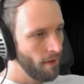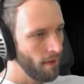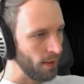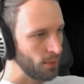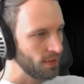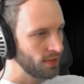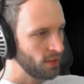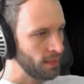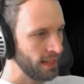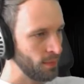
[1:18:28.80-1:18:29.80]
I wouldn't call
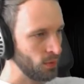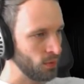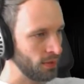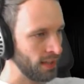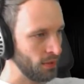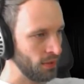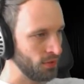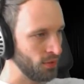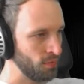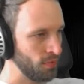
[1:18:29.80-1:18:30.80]
my game a roguelike, but
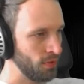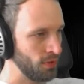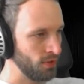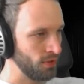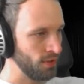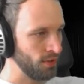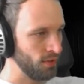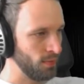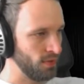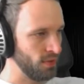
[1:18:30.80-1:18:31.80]
closer to Persona in
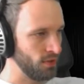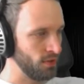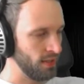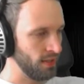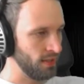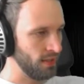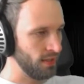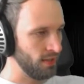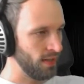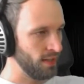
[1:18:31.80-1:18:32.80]
terms of dungeoning
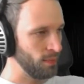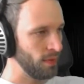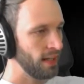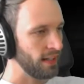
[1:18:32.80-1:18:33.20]
and random.